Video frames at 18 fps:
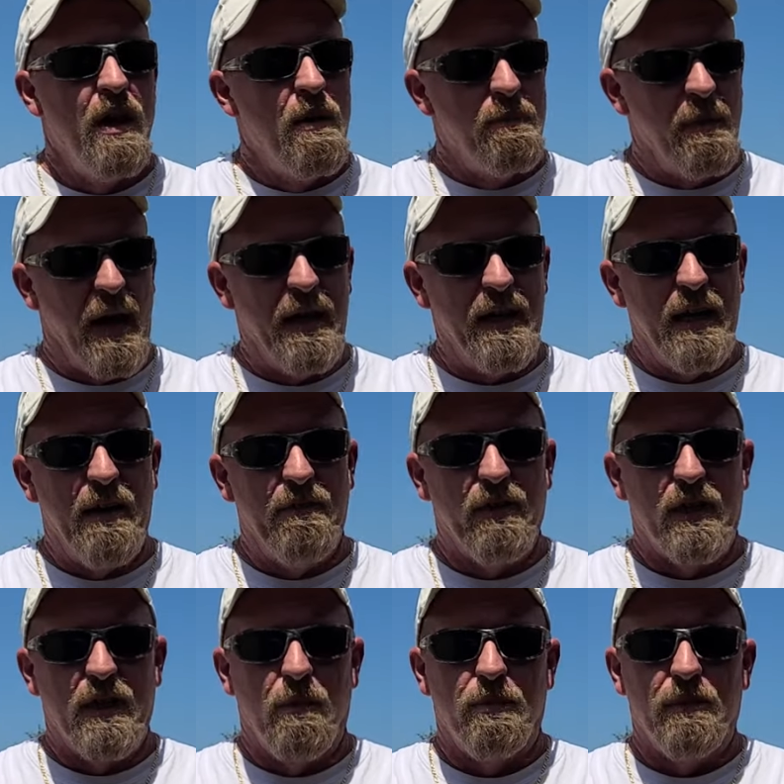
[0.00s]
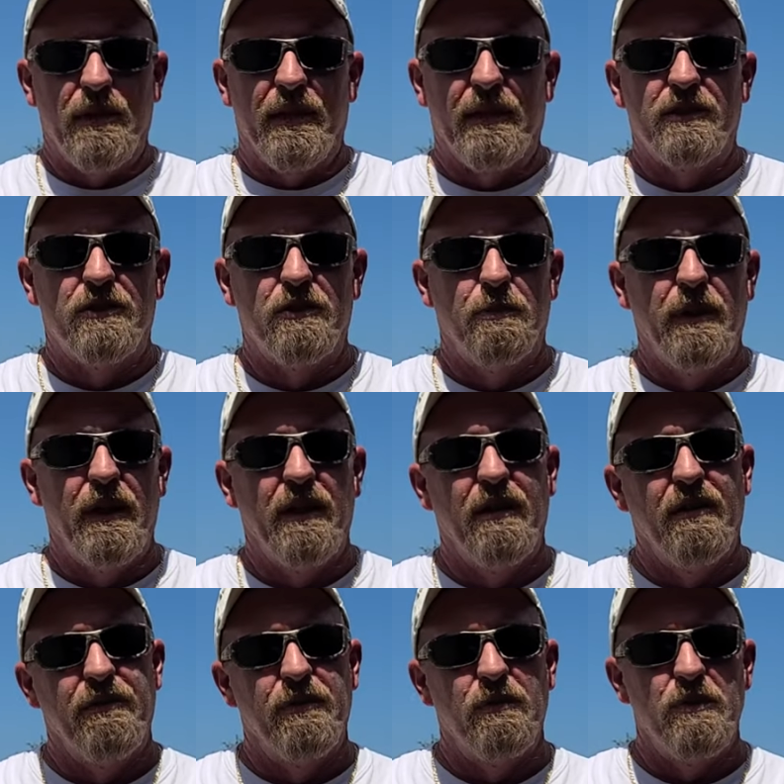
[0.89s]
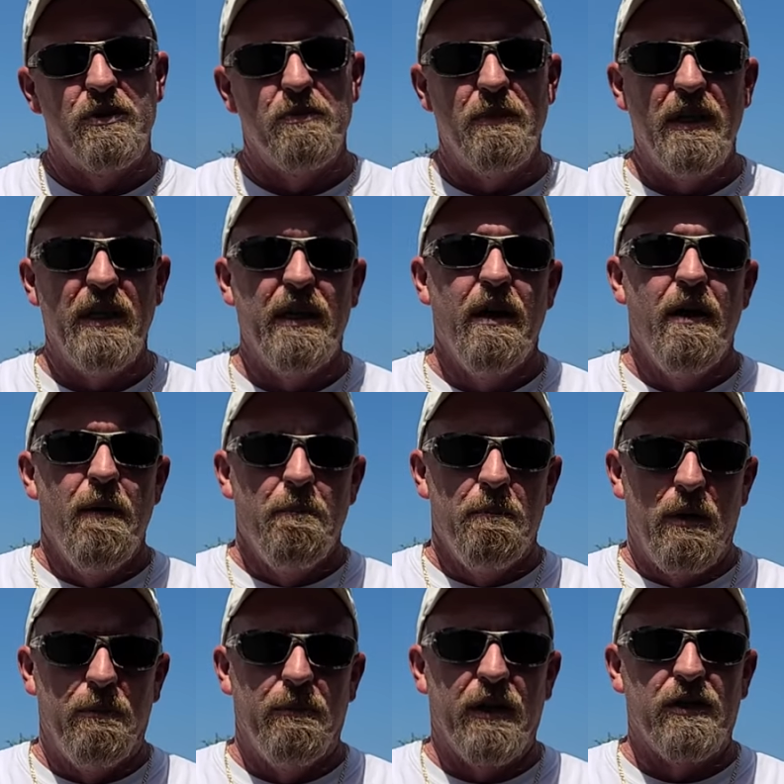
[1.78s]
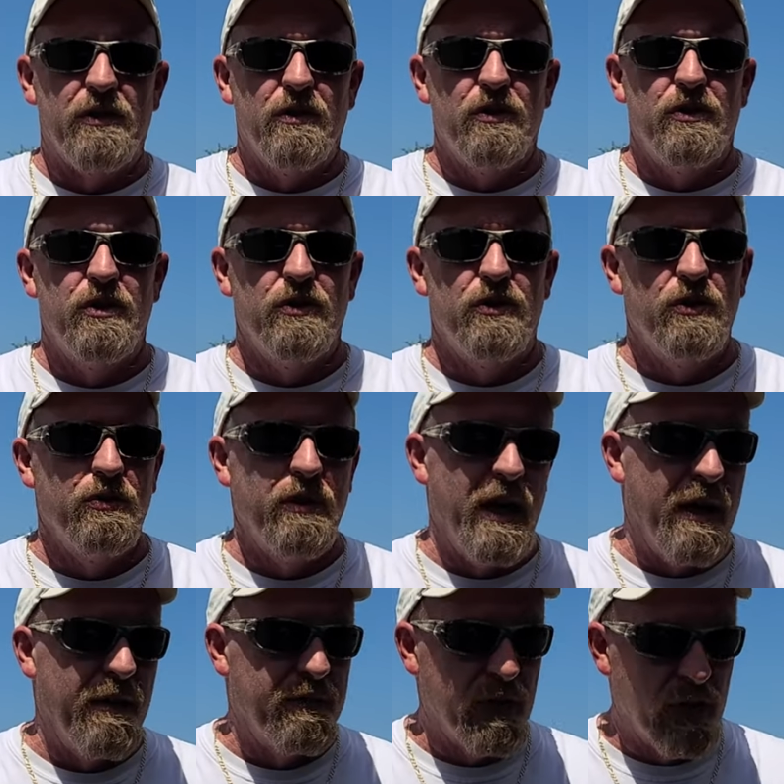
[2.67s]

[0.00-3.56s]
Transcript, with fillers: I'd have a couple extra pair if it was me, but make sure that you do have